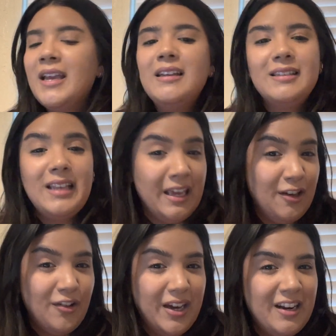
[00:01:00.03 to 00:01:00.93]
second
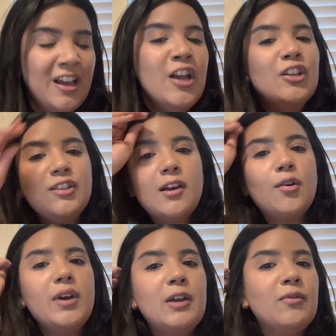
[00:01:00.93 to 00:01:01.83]
grade.
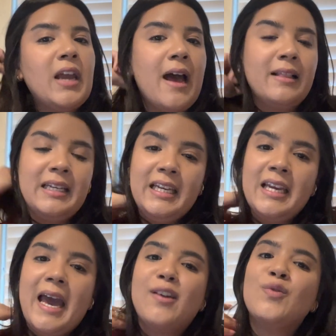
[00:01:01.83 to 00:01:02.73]
So in reality,
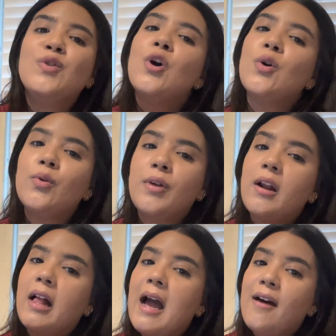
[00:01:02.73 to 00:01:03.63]
I don't know that
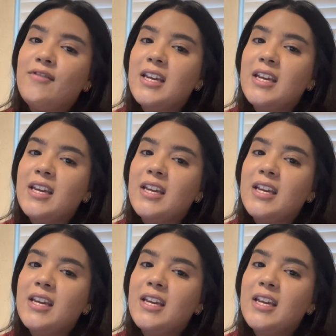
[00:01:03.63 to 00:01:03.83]
I'll have the